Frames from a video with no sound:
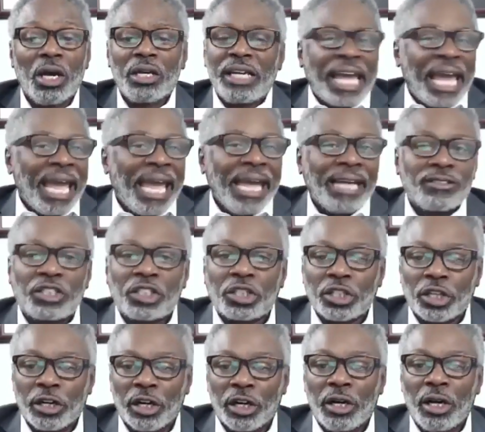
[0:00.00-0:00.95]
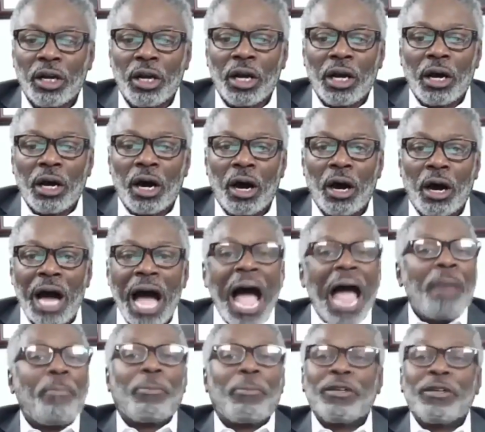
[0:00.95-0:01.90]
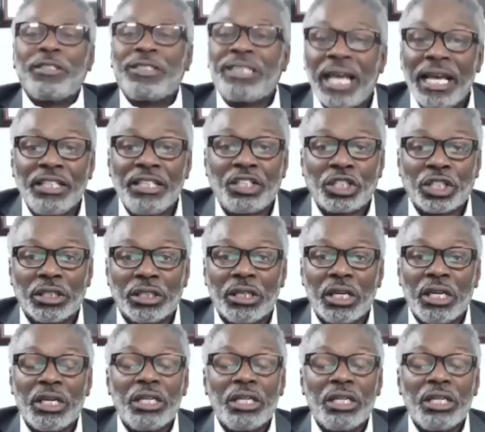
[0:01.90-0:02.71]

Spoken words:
cancer, hypertension,